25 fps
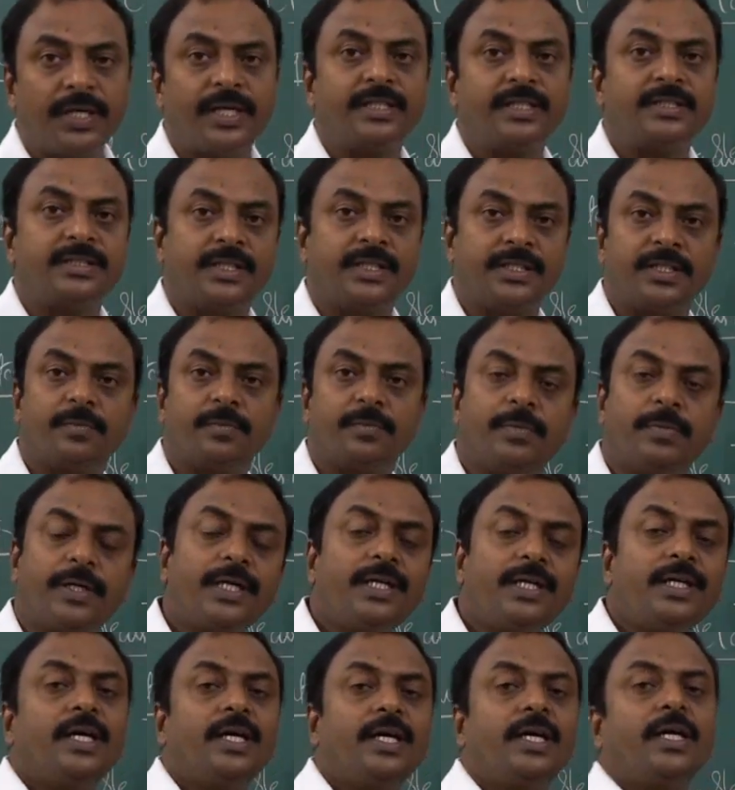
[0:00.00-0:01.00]
is nothing
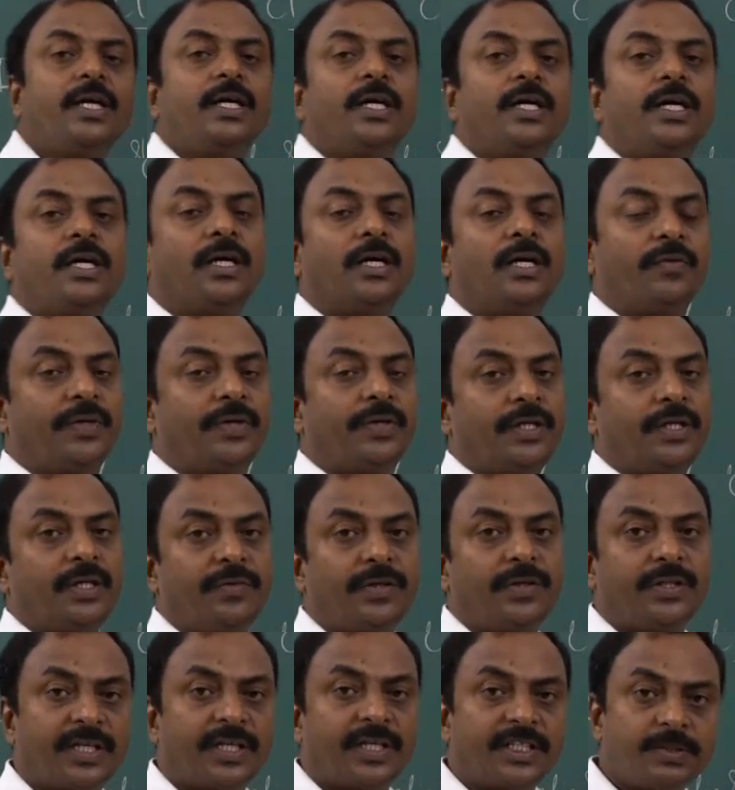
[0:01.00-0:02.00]
but
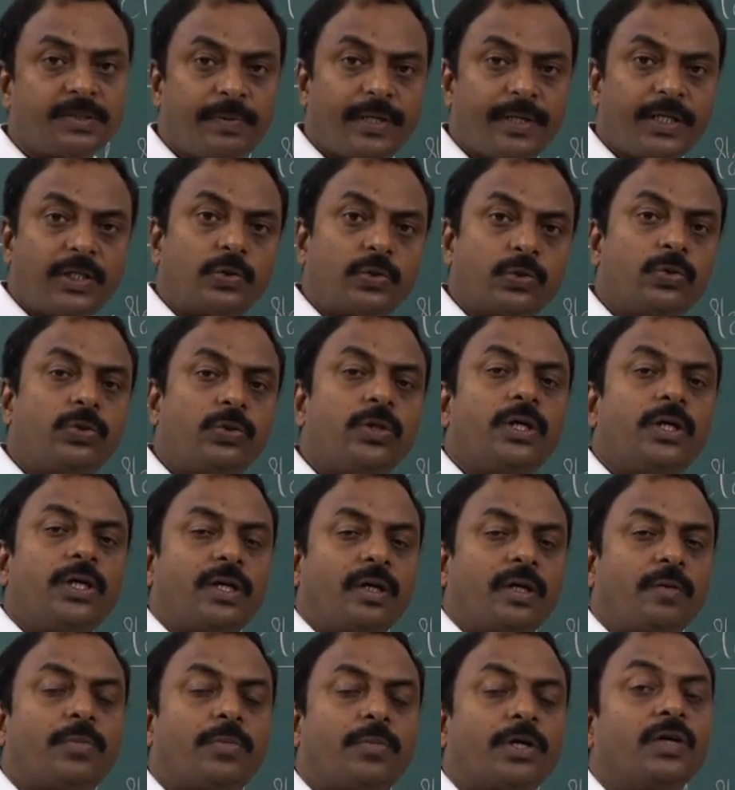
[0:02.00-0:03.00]
with respect to
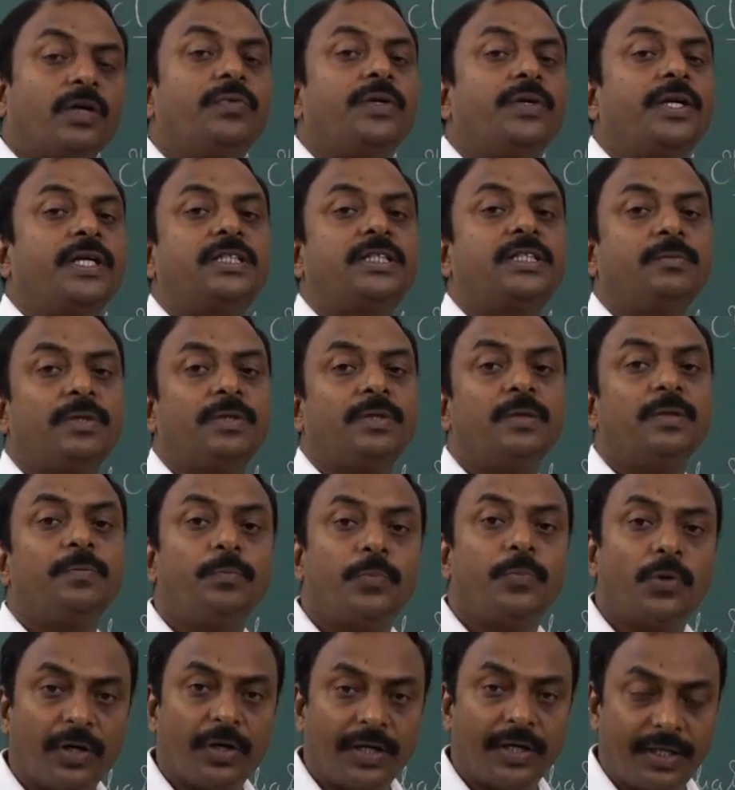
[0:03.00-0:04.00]
number of decimal
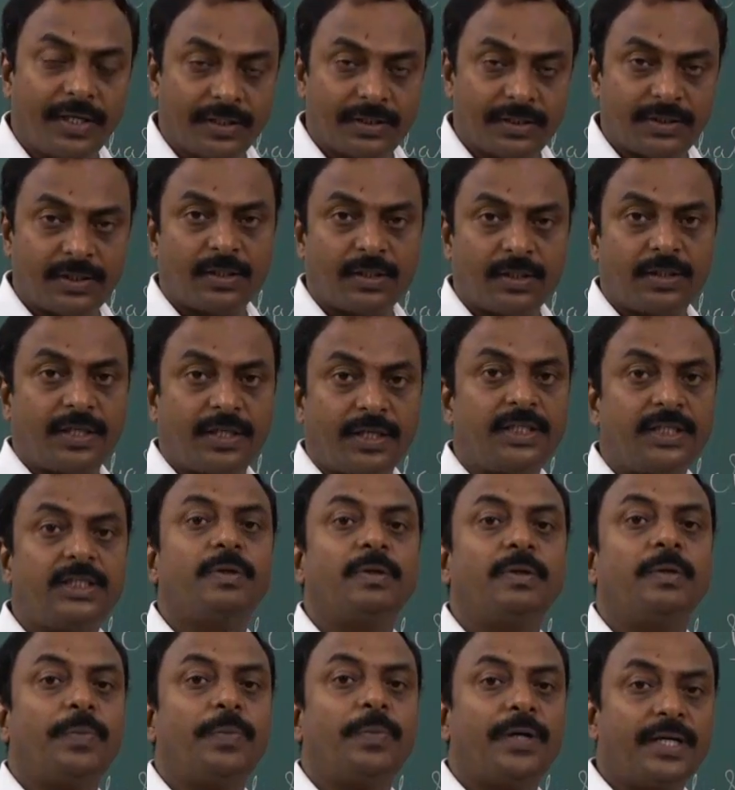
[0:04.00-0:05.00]
points,
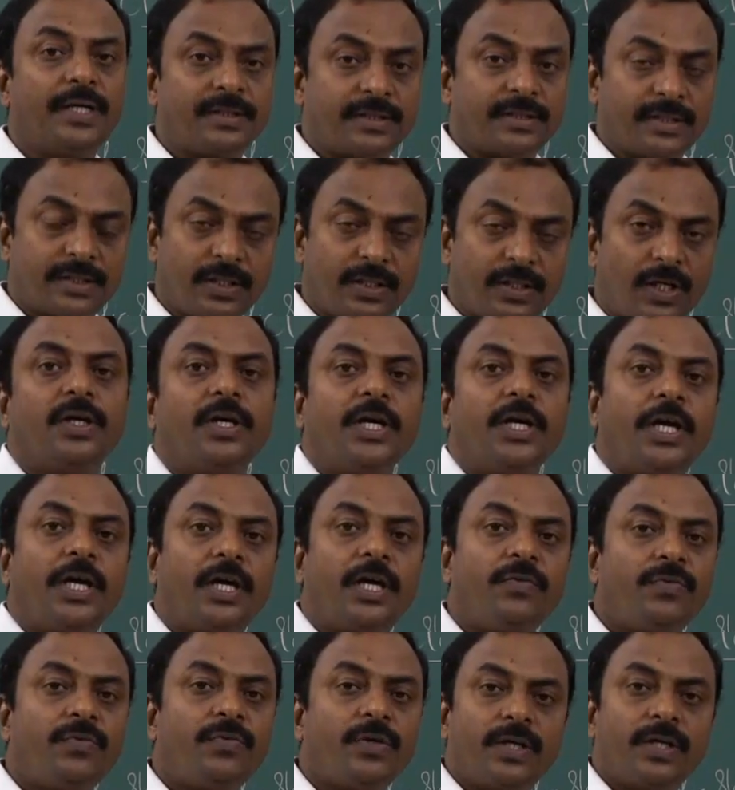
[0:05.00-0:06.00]
decimal places.
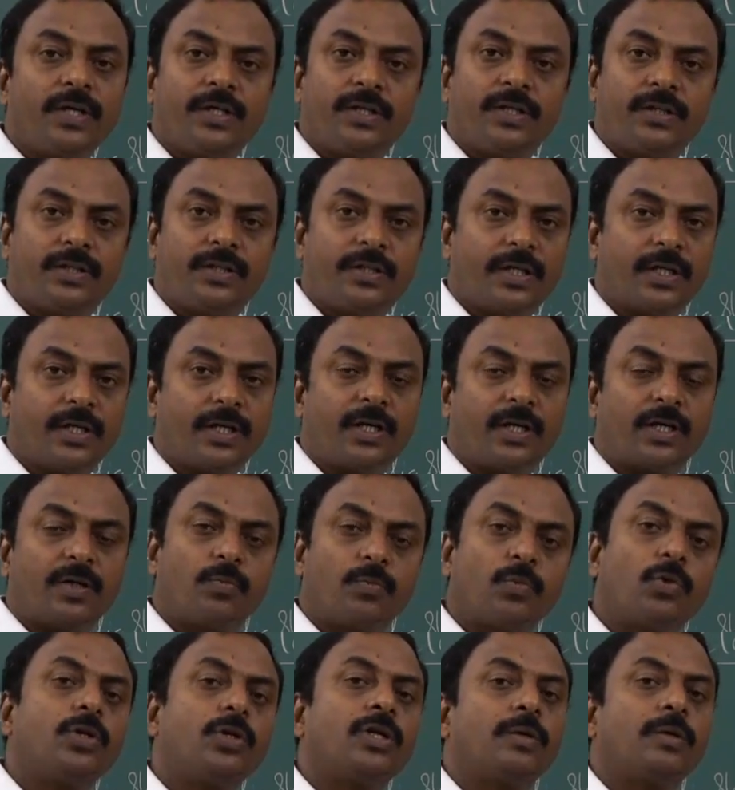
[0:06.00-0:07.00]
If there are
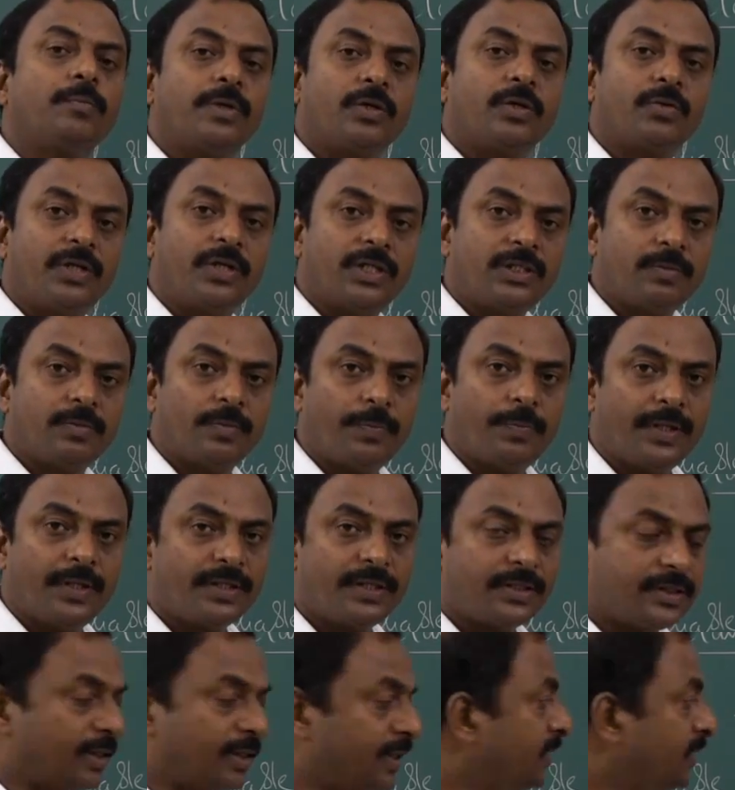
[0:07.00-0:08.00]
more number of decimal
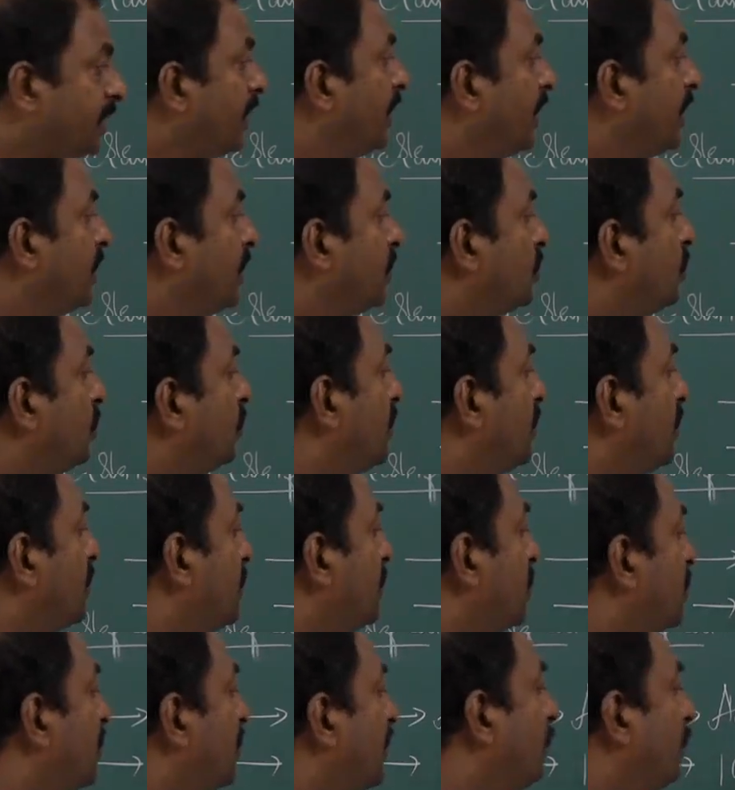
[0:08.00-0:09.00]
places, so the
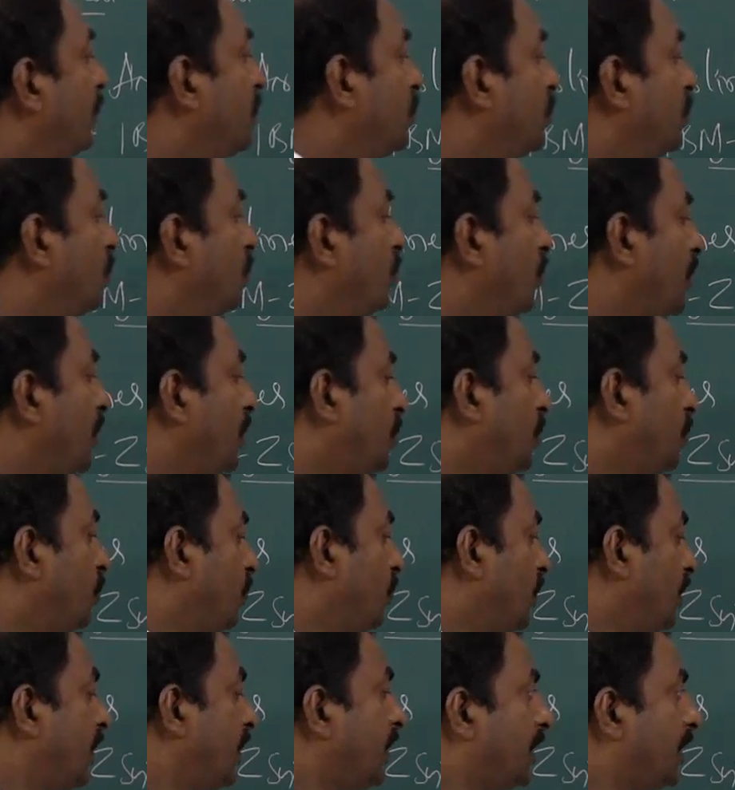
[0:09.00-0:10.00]
system is going to
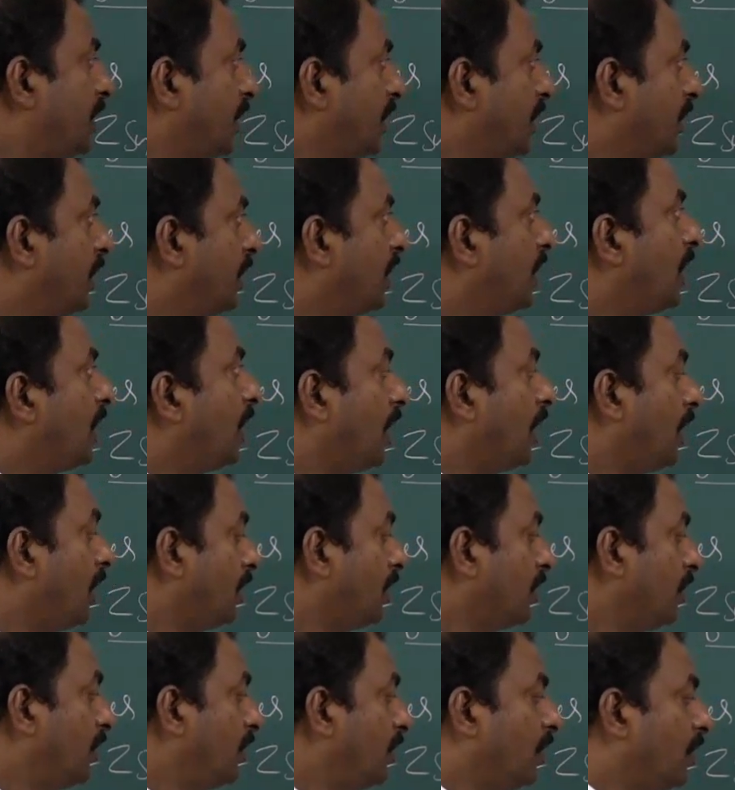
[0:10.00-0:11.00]
work
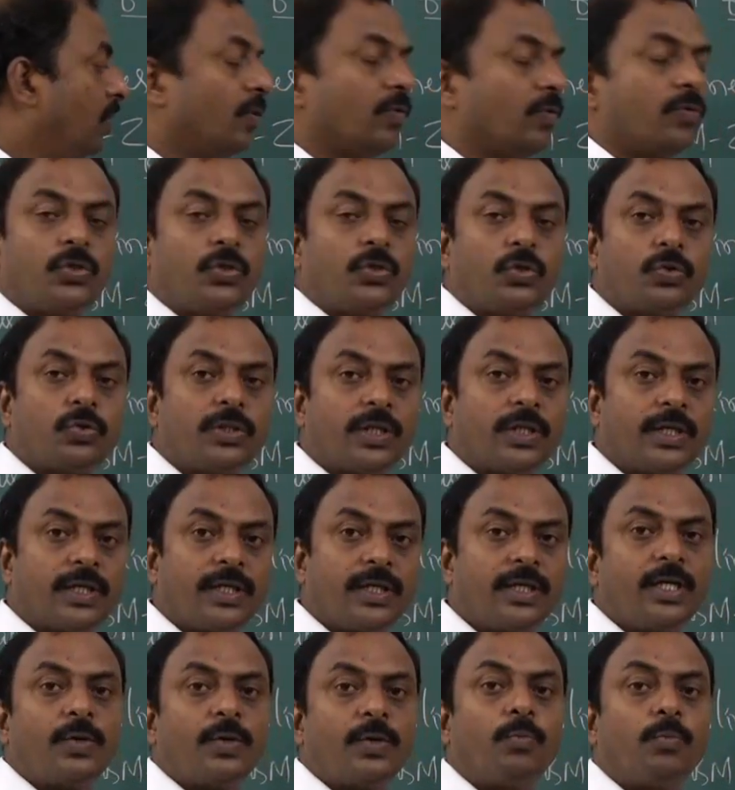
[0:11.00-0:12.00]
or to
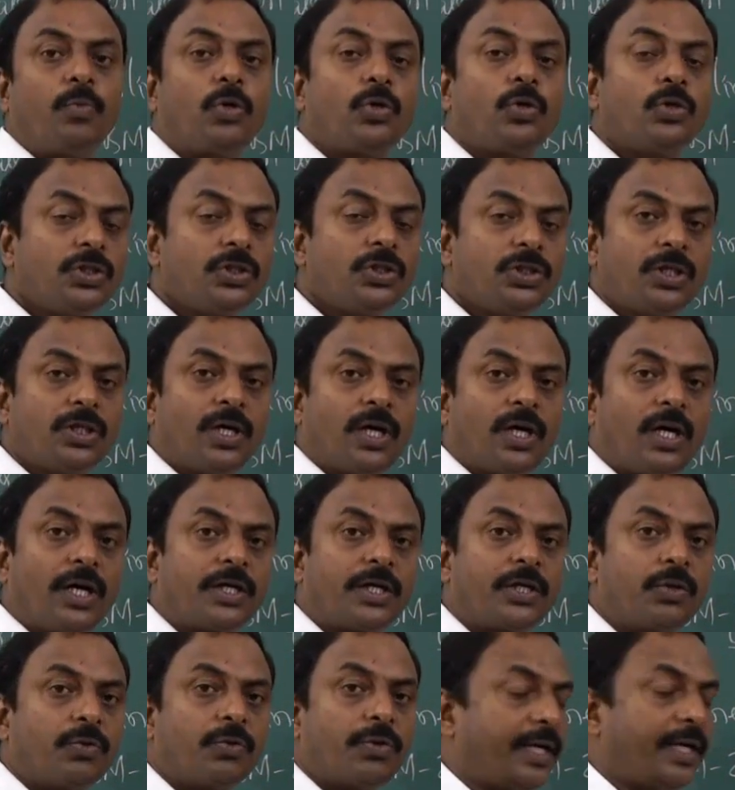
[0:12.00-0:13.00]
the most
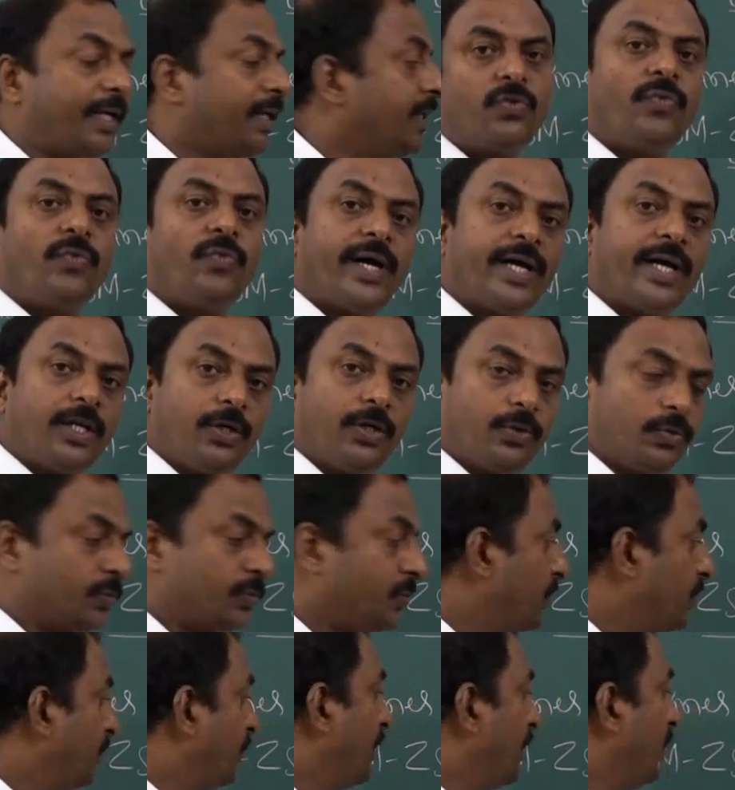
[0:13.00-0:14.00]
accurate values.